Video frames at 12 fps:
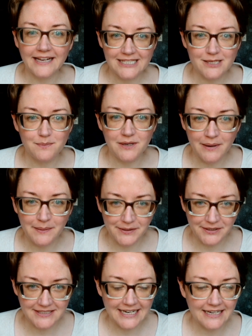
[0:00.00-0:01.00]
it to be my
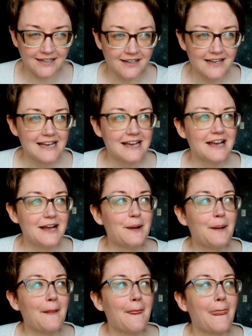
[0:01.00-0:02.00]
birthday,
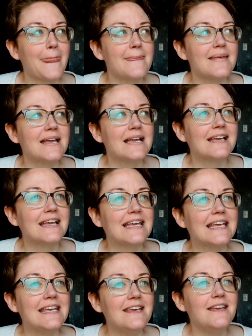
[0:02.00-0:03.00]

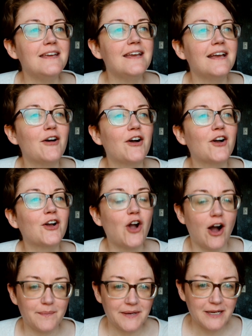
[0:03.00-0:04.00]
he
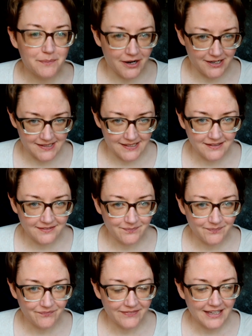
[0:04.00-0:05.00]
got me a present
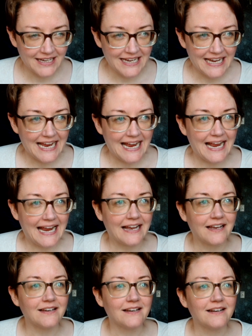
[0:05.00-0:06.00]

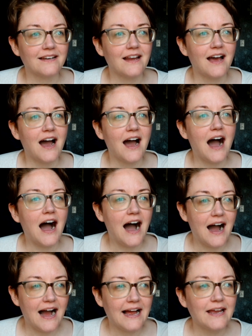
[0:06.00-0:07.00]
and
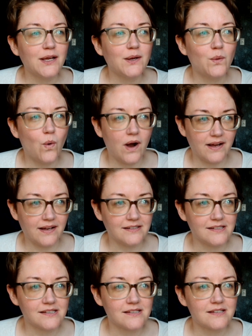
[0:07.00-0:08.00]
I
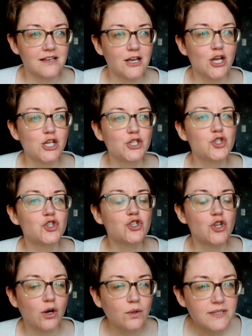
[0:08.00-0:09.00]
was
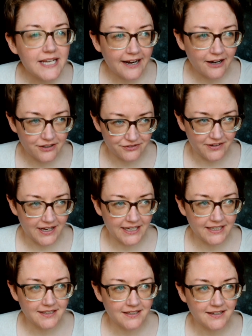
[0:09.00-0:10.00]
so
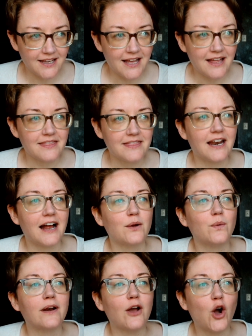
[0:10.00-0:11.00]
terrified that I
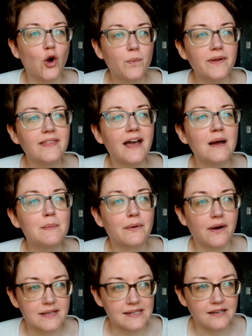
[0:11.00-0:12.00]
would open that
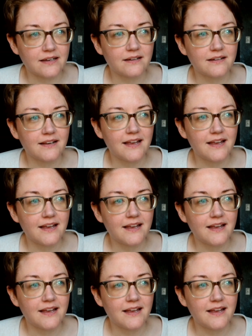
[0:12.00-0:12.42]
present